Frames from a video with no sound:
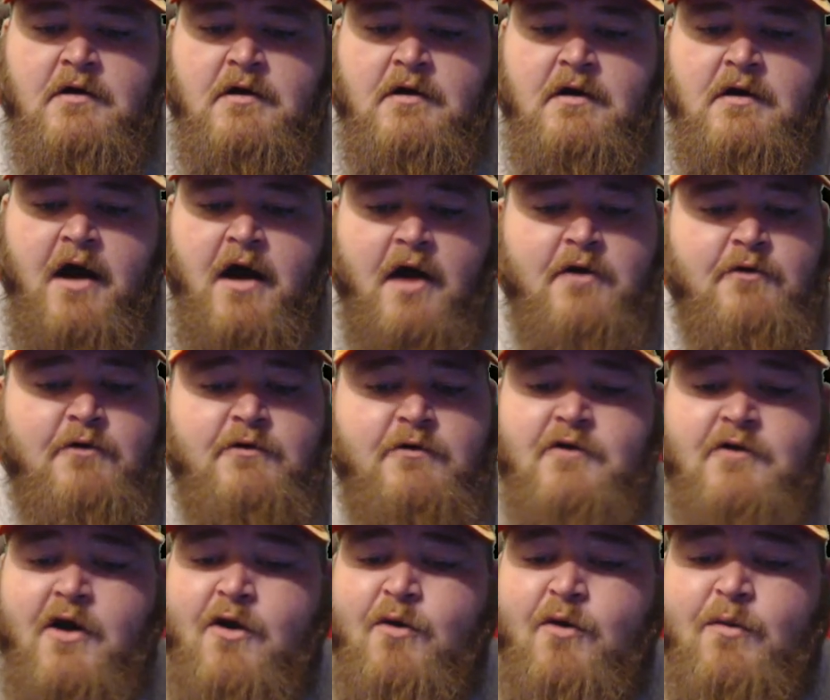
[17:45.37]
Conor has
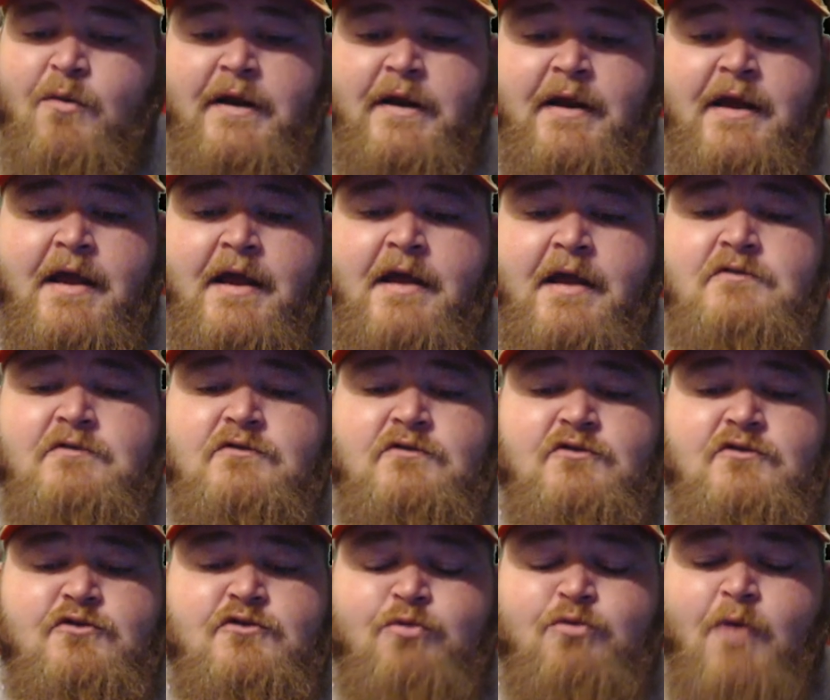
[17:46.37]
already
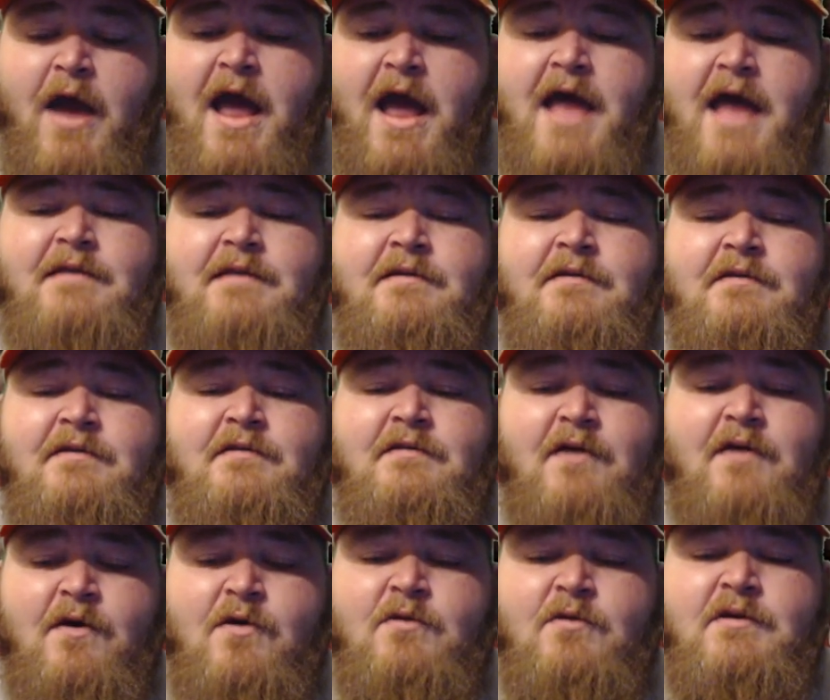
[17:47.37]
tried to
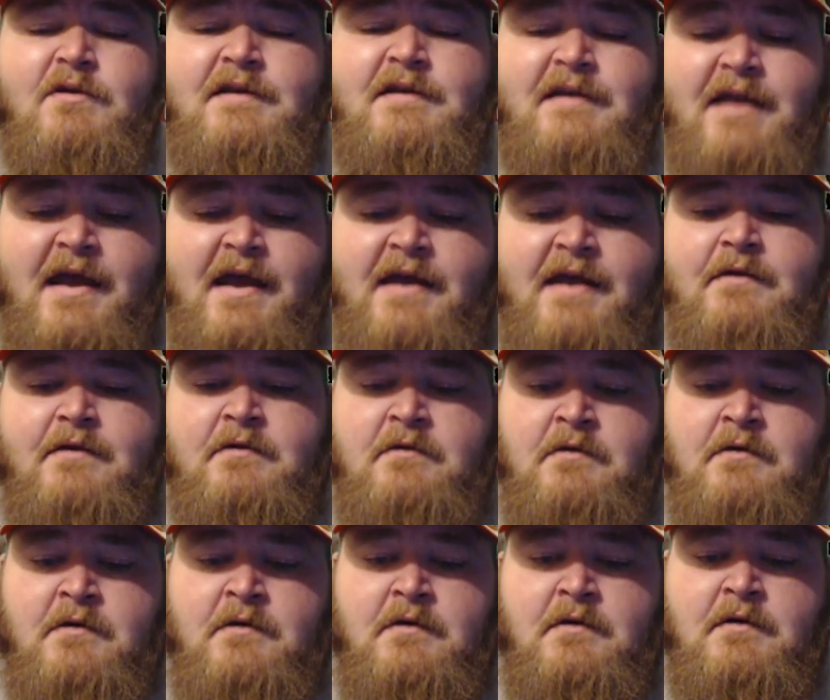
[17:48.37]
talk to Dana
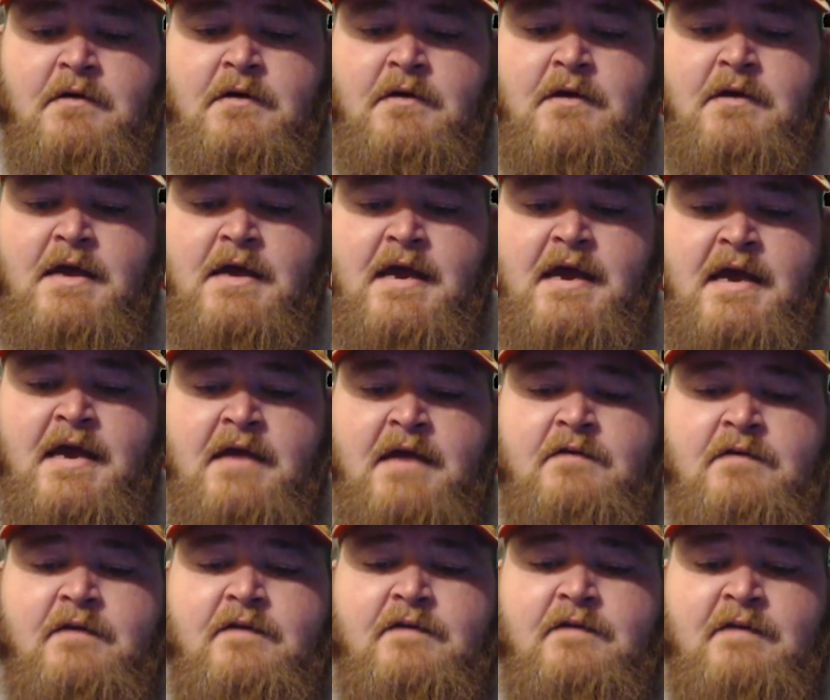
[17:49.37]

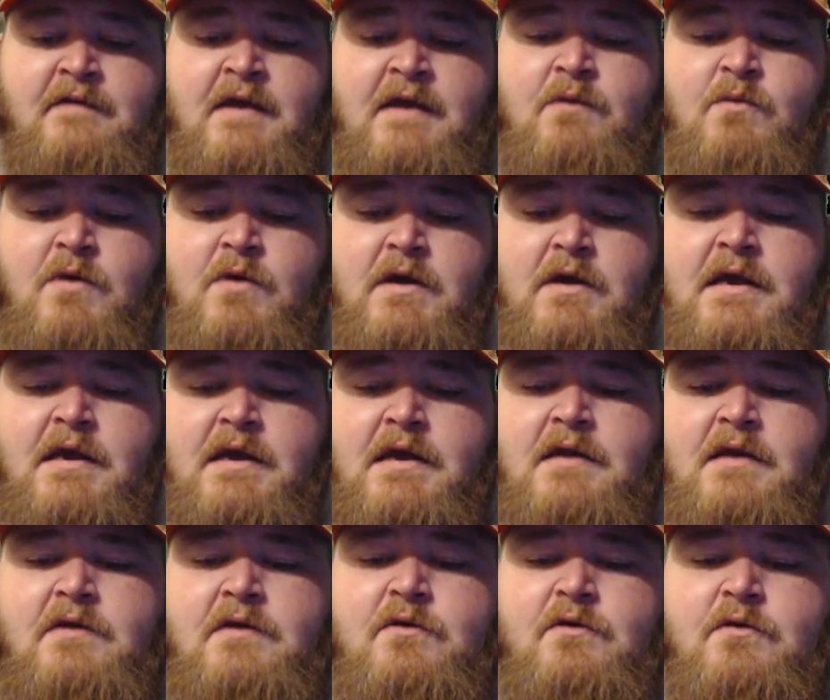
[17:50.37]
into seeing what he
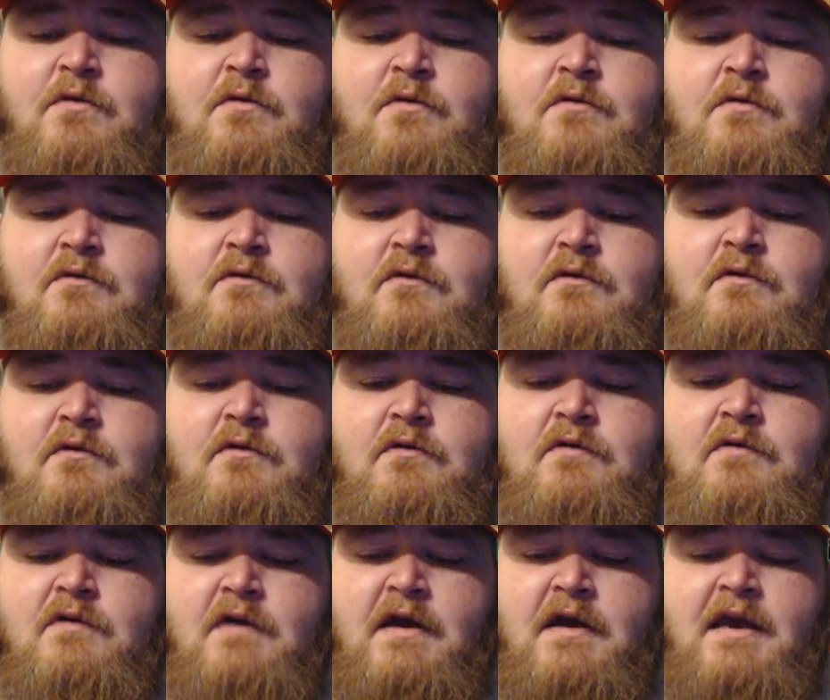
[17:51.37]
can do
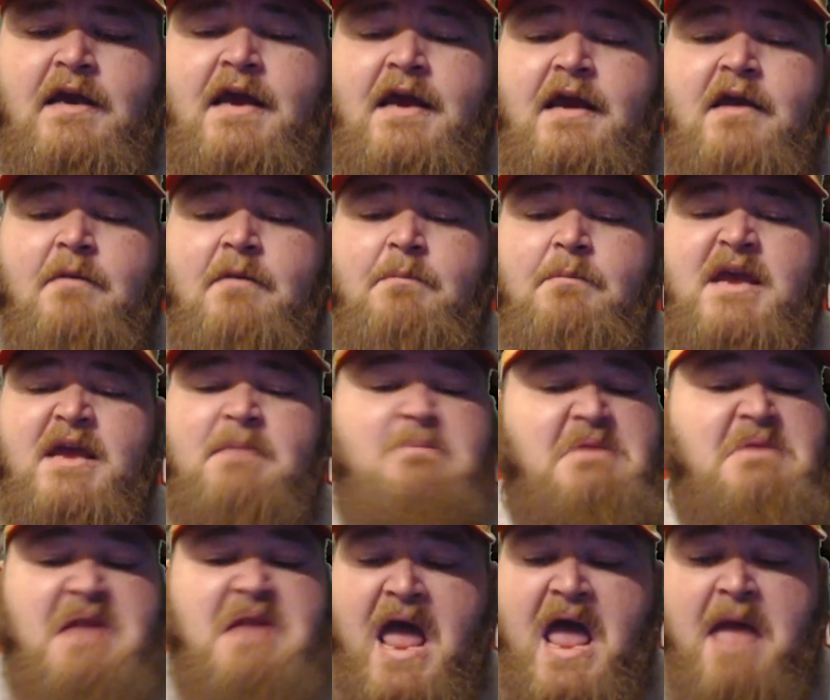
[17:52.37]
to get Khabib
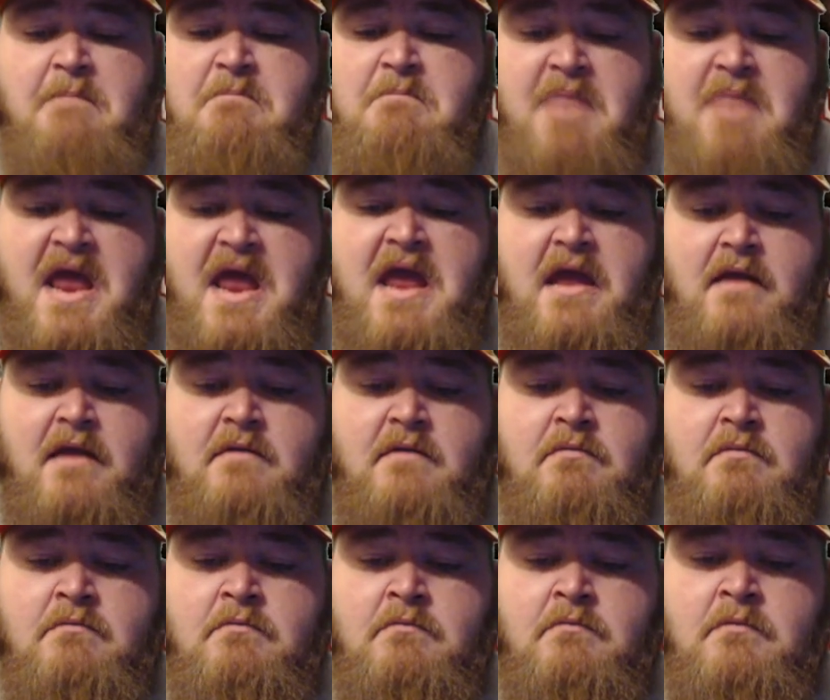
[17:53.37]
not banned,
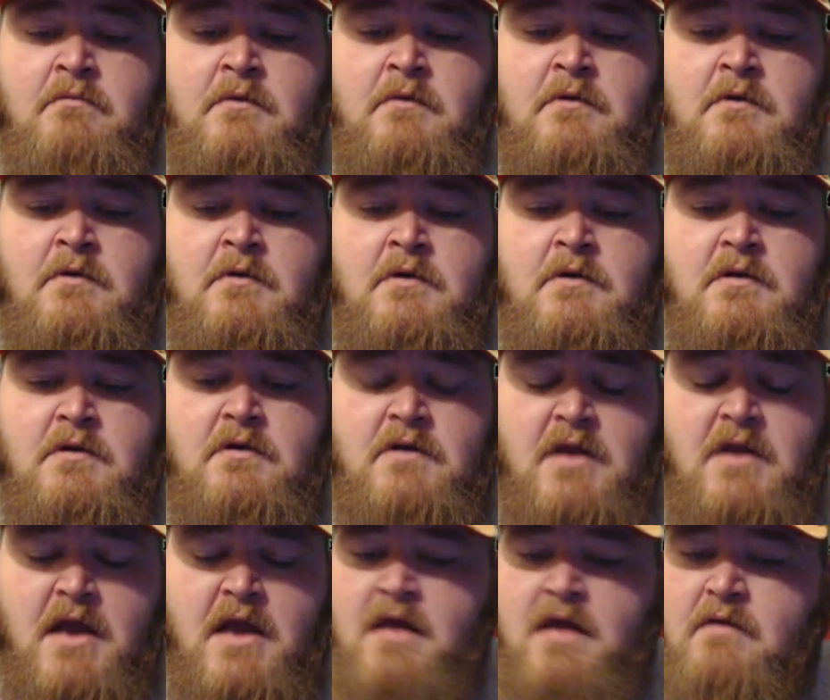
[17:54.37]

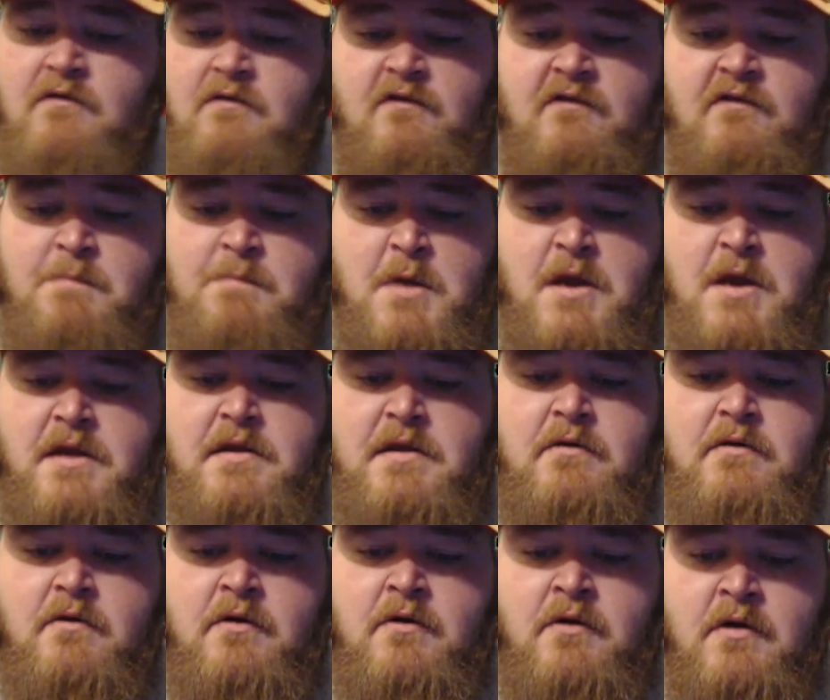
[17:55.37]
not suspended,
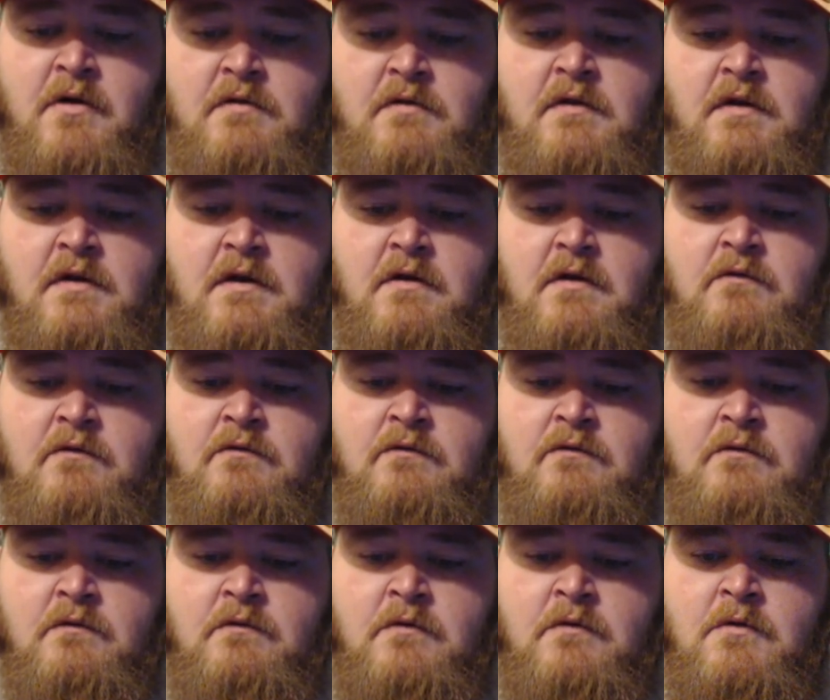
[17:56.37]
or nothing else,
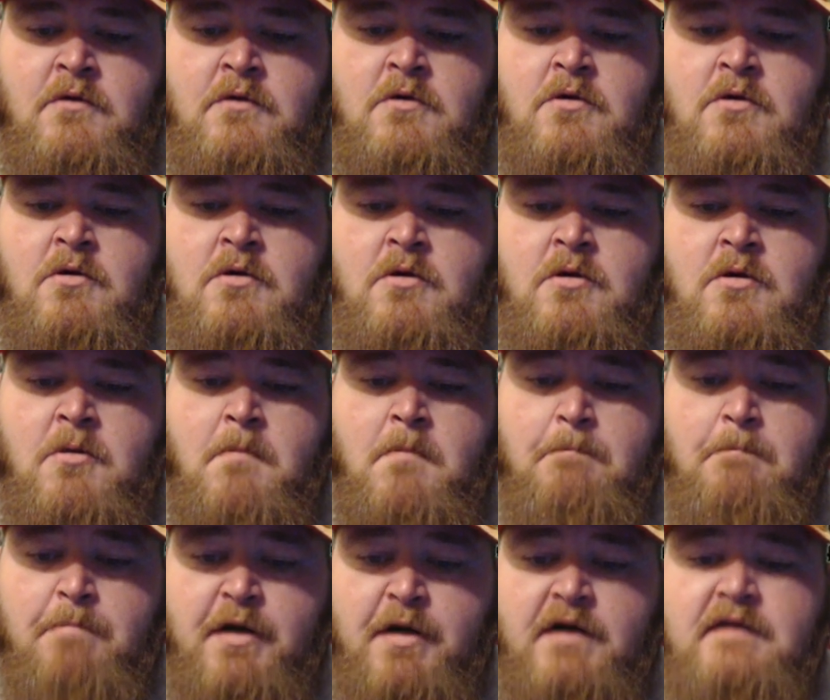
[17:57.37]

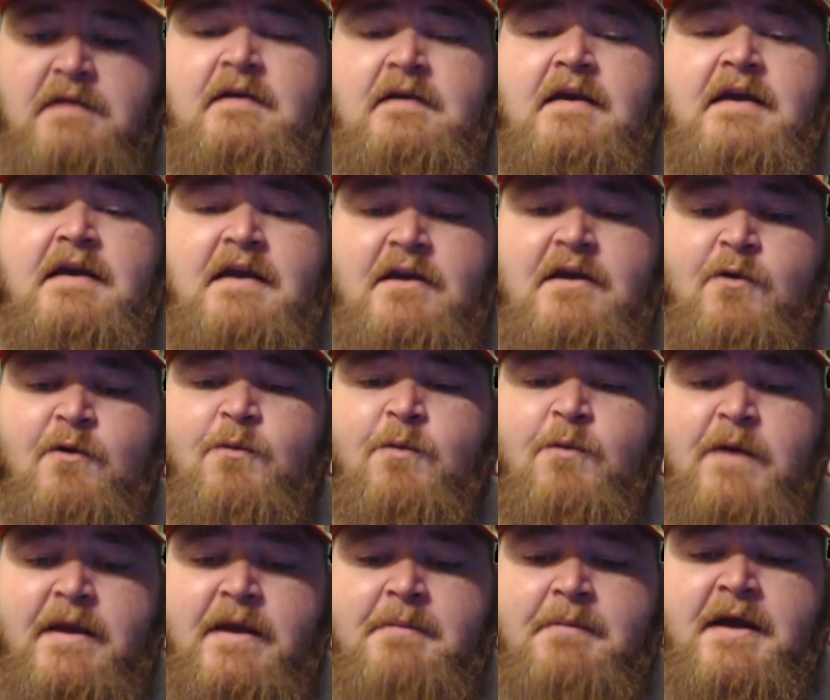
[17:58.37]
but to get a
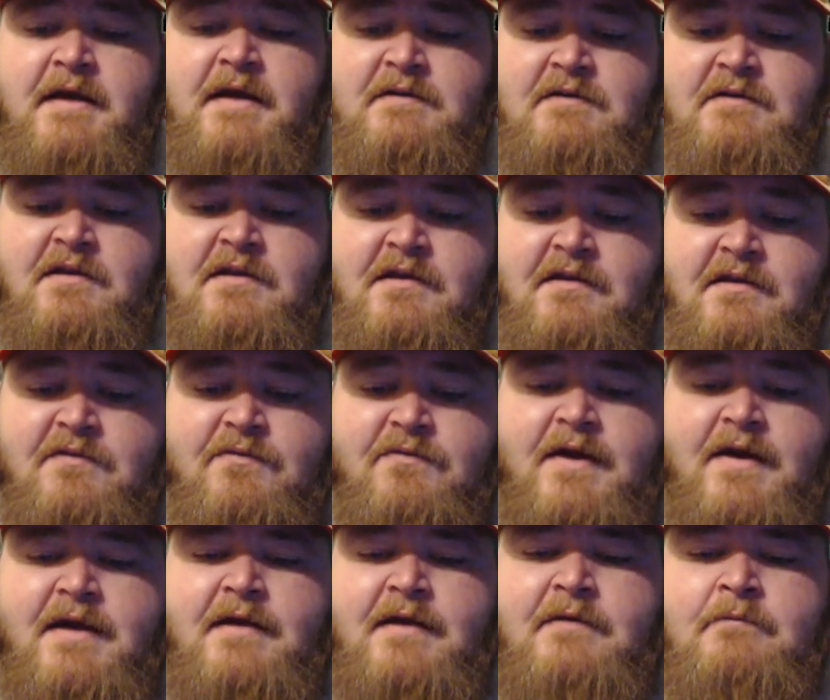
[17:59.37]
rematch of this
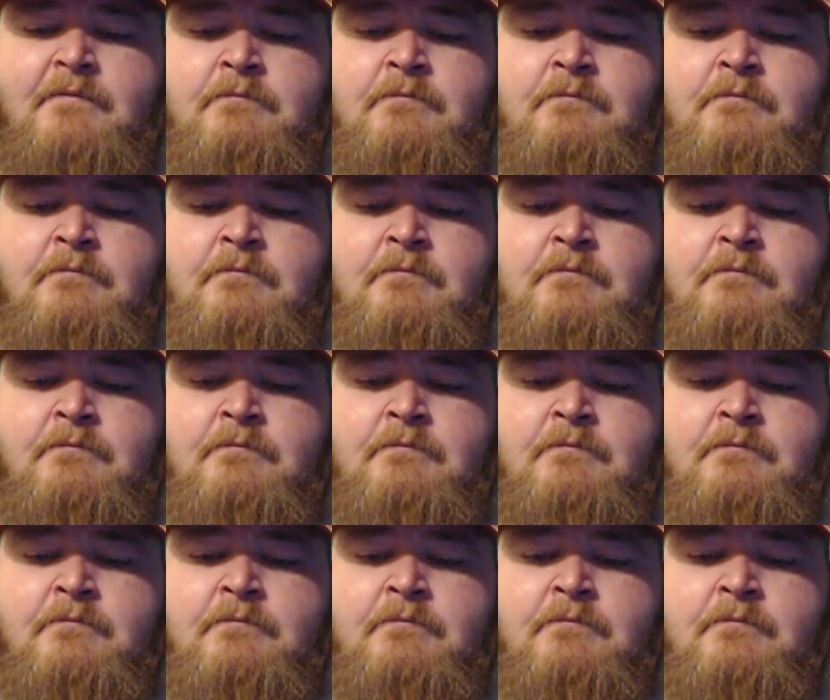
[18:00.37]
fight.